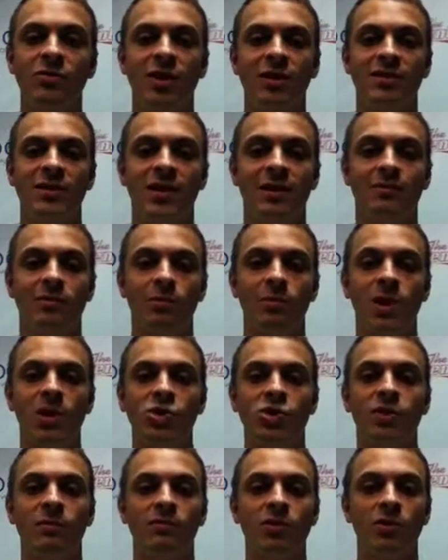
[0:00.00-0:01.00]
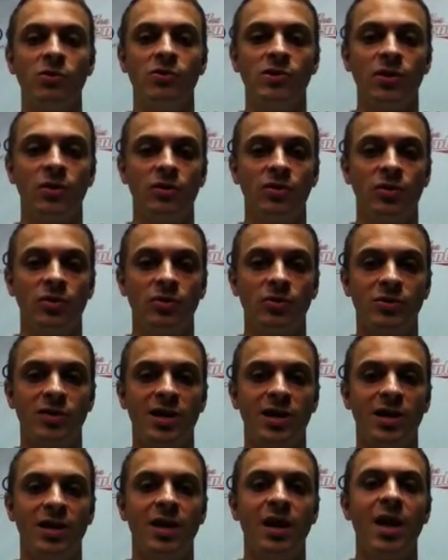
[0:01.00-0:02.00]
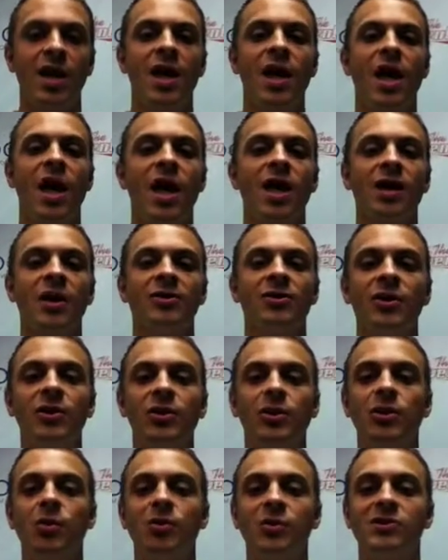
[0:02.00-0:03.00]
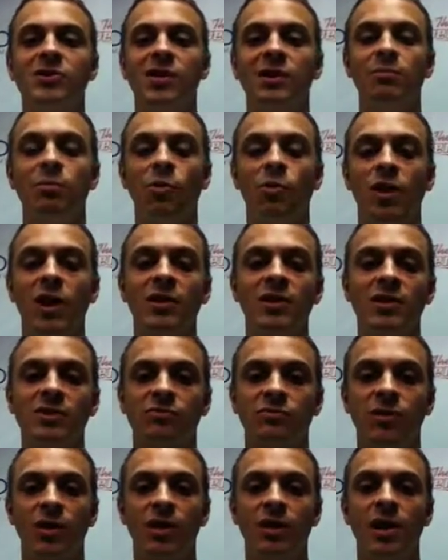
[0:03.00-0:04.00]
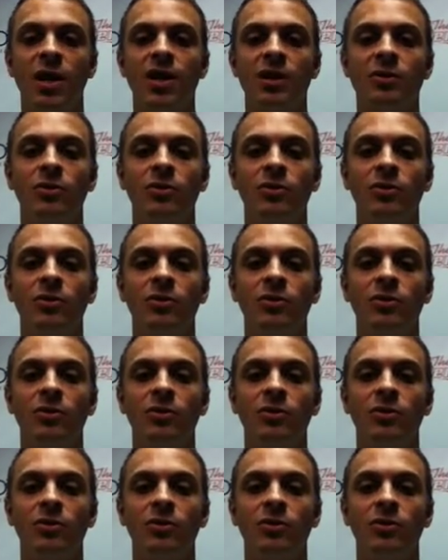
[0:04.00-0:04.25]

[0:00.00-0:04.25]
collected information of those under 13, and I think you're going to see more on this front.